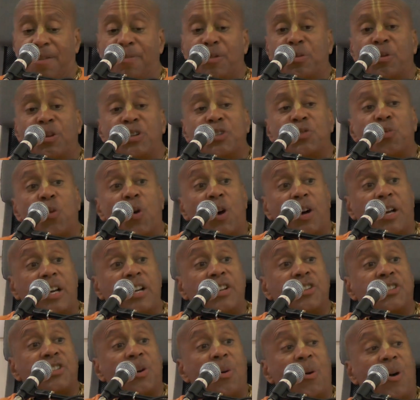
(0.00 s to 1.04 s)
everyone's
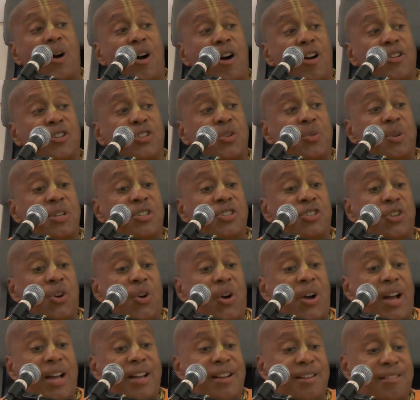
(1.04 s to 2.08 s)
working so hard to
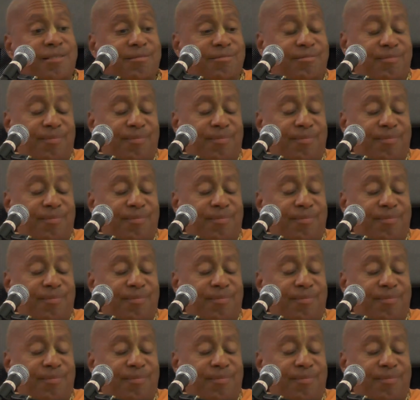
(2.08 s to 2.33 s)
enjoy.